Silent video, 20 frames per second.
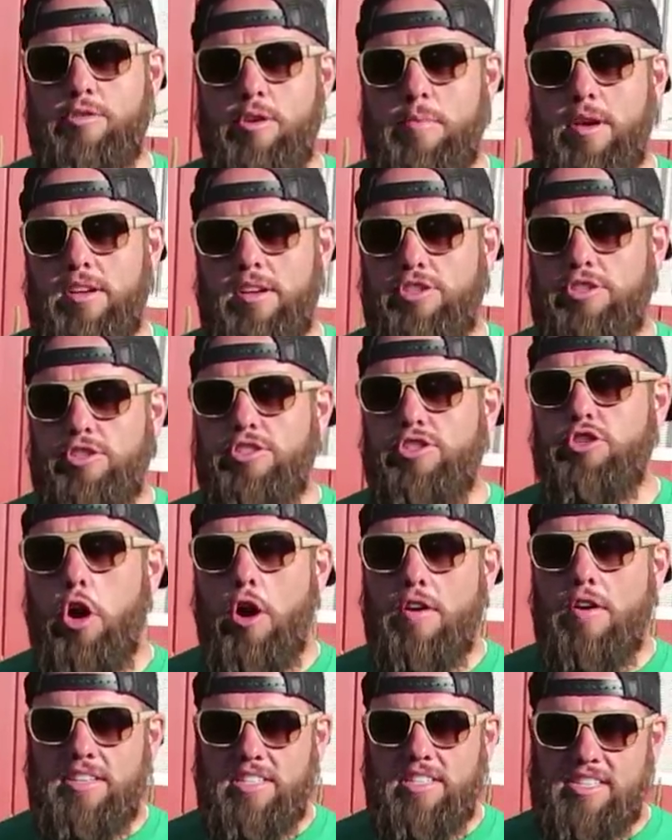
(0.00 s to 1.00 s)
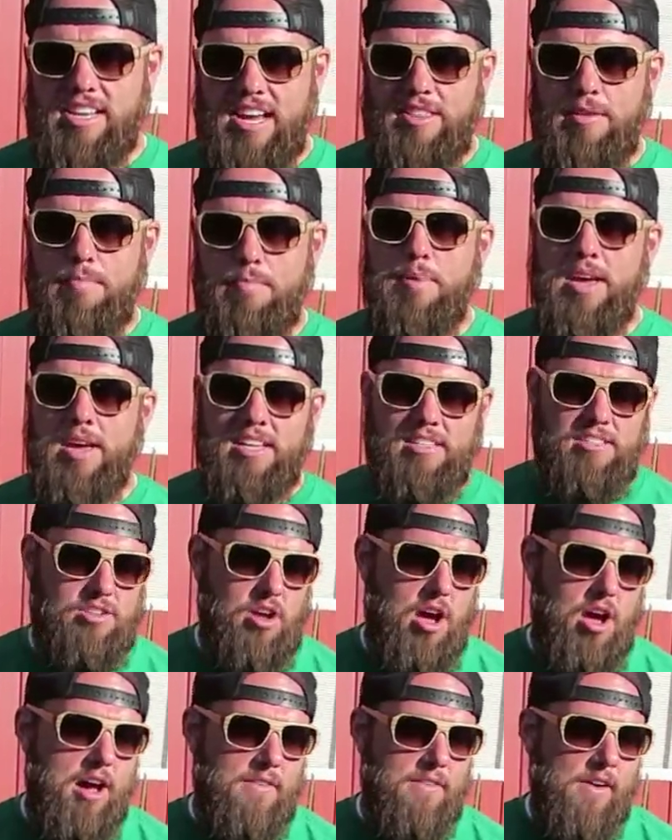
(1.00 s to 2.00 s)
so I'm not starving to death and
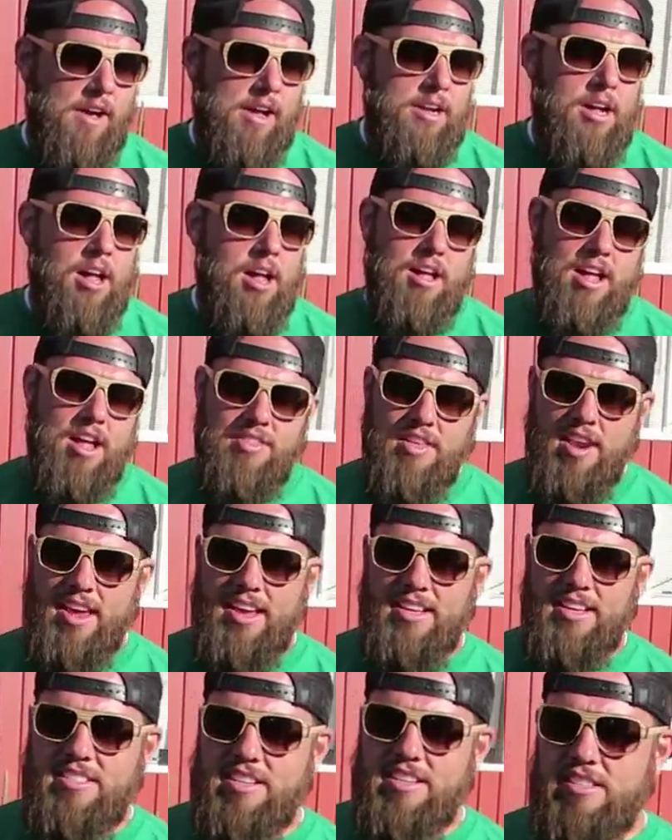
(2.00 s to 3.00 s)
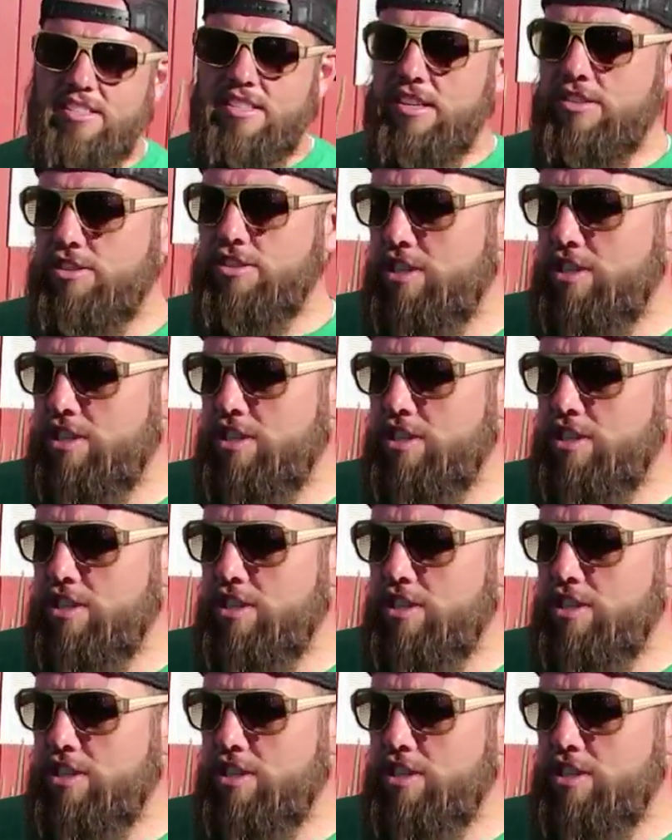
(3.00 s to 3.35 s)
pissed off. And then I eat sixteen